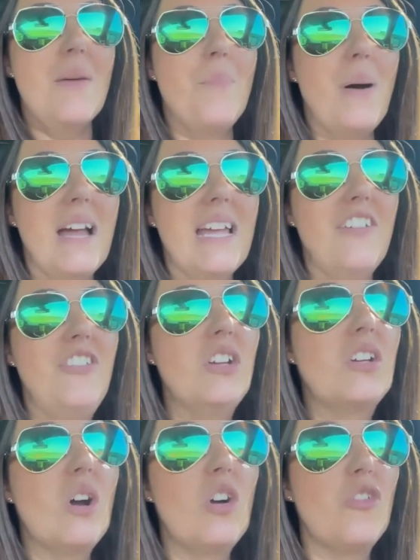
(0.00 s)
But if you
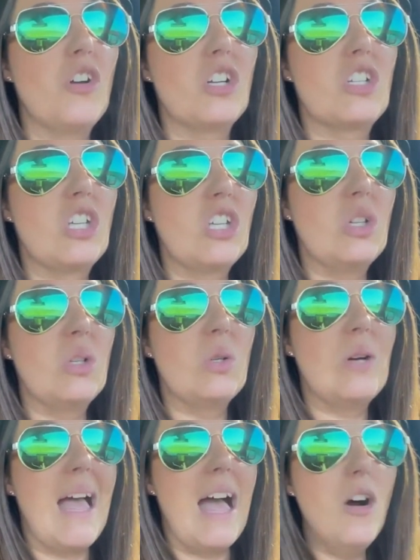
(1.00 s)
go over to
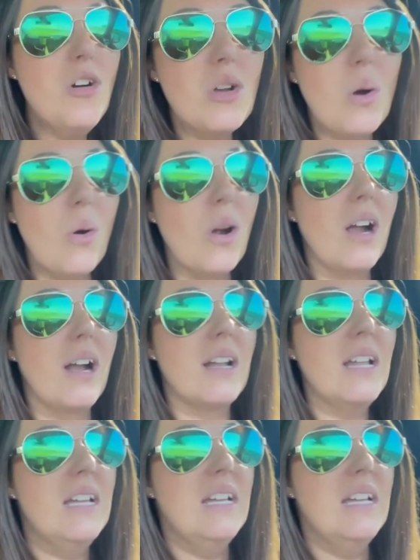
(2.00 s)
Elkhorn,